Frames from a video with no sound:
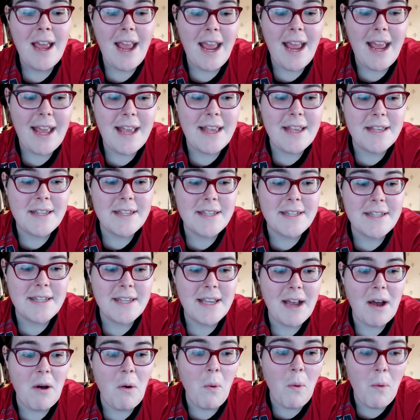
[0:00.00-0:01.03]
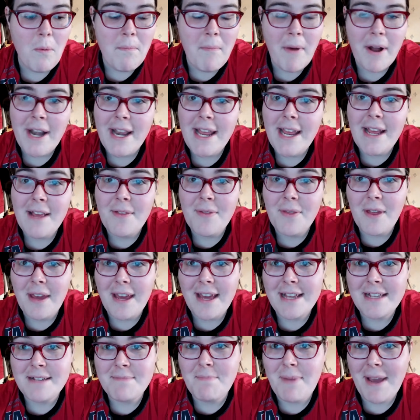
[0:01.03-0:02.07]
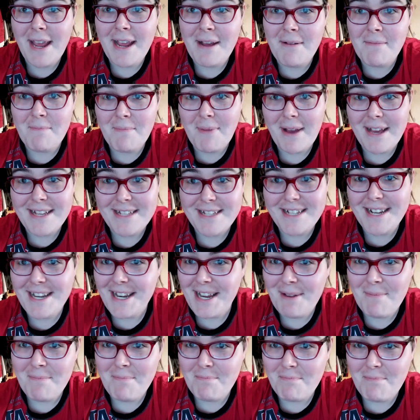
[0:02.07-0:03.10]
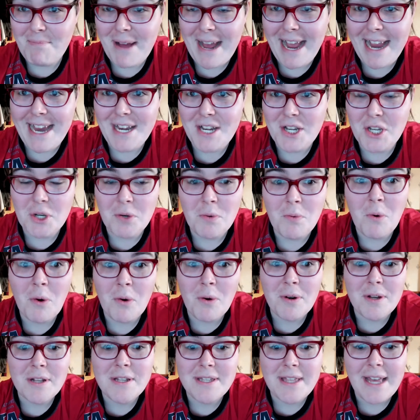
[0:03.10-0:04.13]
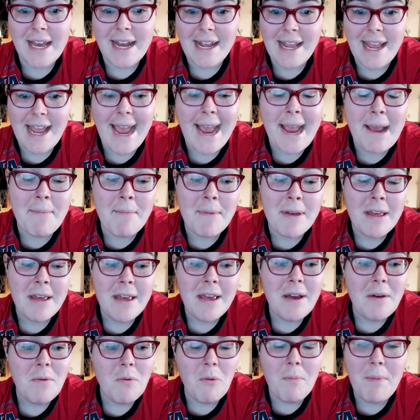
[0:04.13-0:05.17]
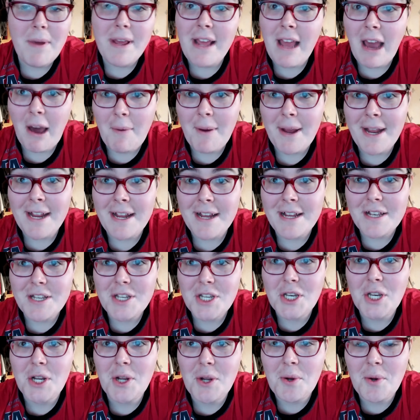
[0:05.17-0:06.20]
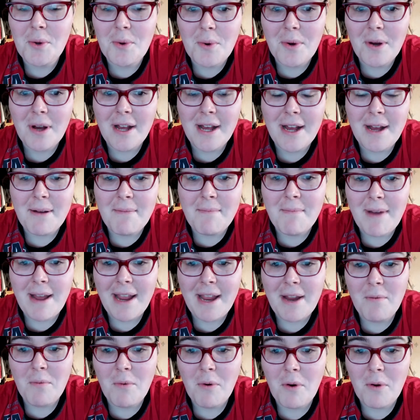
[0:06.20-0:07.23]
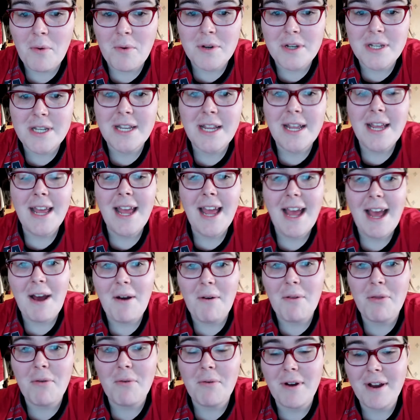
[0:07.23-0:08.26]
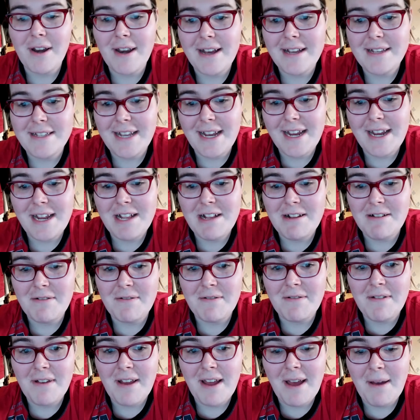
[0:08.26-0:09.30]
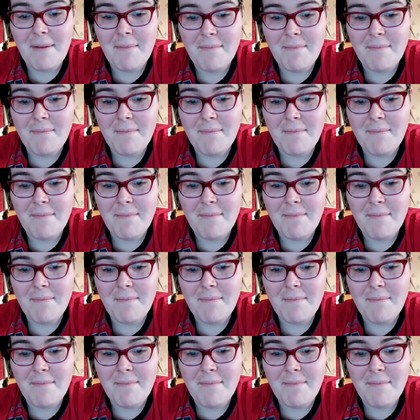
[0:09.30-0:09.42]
is all money that is being basically paid towards that game will be going to a World Health Organization